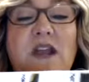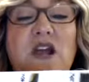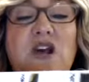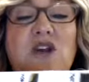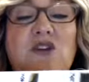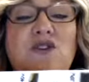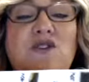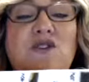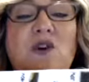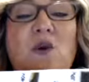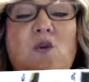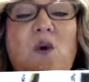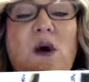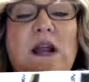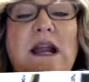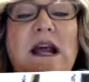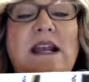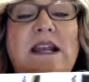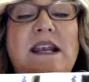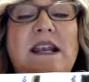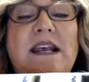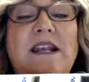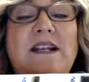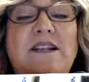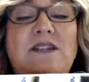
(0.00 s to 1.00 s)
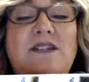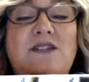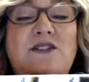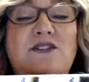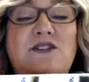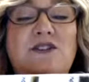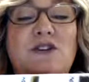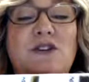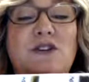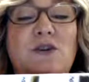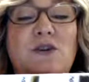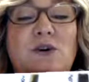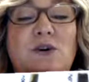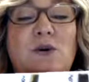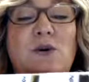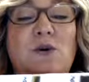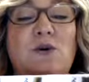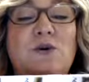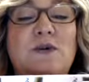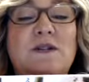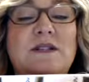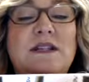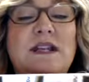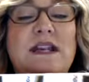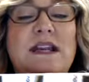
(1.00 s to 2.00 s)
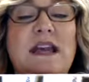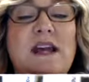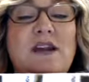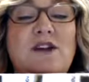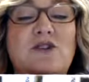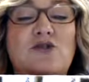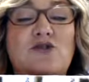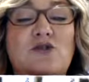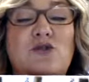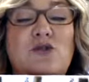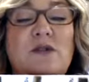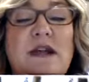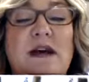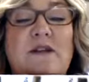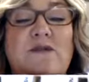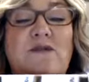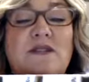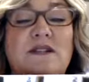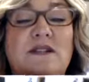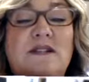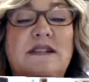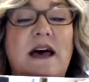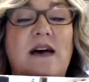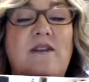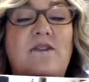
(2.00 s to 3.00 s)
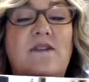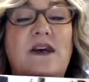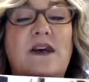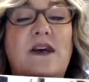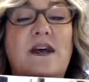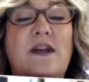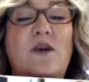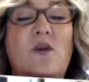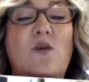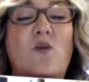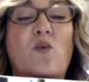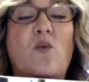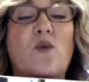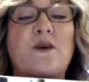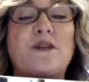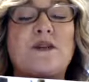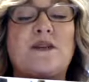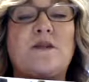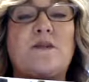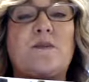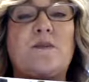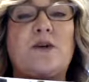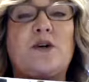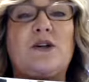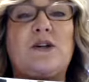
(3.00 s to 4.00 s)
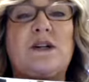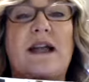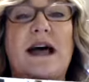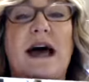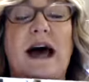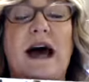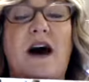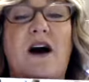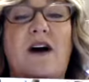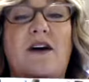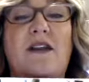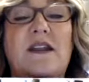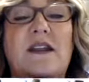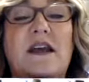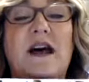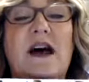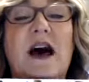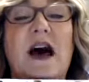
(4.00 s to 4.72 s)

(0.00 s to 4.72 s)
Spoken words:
So what I needed to do to get a true level 7 was to pull out